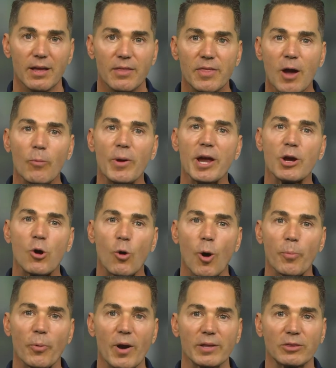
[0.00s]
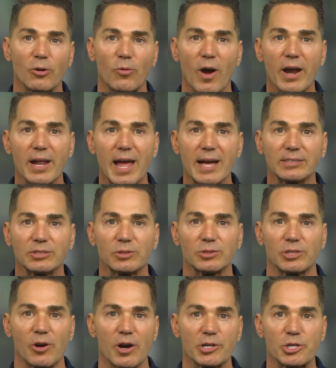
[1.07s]
Then we incorporate the right
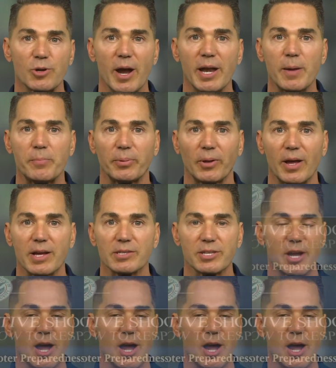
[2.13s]
answers in our training plans